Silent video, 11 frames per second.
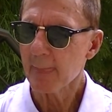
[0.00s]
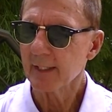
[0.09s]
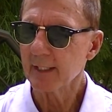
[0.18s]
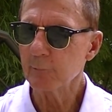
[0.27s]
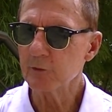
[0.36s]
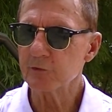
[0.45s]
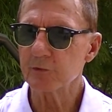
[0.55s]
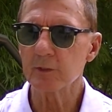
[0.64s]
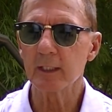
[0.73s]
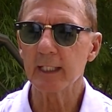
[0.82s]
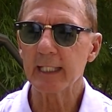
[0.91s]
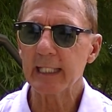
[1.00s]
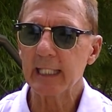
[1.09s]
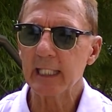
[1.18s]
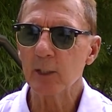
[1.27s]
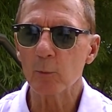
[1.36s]

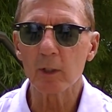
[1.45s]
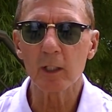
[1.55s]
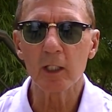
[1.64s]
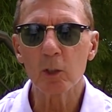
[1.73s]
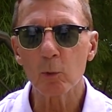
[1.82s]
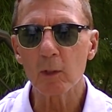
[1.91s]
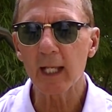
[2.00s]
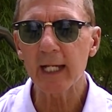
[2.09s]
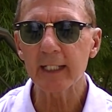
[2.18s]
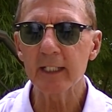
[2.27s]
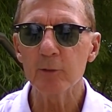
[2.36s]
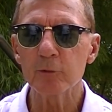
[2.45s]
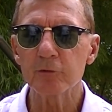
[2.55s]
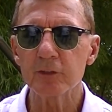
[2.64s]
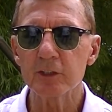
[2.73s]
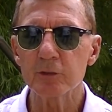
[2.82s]
You were locked into a
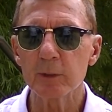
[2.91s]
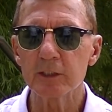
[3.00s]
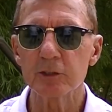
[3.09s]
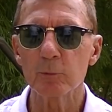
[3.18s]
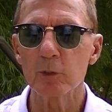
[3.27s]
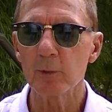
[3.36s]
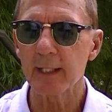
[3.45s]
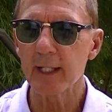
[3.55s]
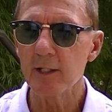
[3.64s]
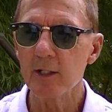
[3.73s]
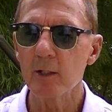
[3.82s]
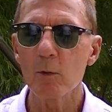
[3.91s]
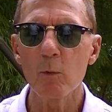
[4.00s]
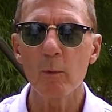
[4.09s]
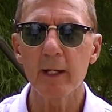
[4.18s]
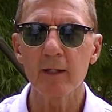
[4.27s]
situation where you had no
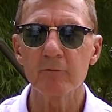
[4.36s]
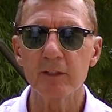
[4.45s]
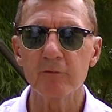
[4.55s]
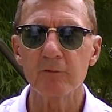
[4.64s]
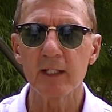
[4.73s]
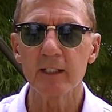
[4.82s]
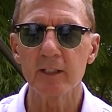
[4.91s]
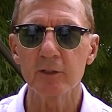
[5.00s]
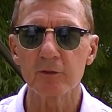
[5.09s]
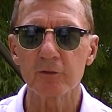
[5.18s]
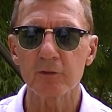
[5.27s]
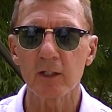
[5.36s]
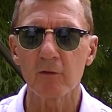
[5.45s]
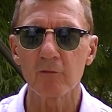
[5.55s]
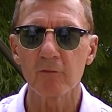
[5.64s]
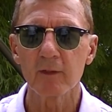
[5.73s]
way of defending
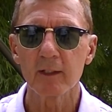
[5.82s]
yourself.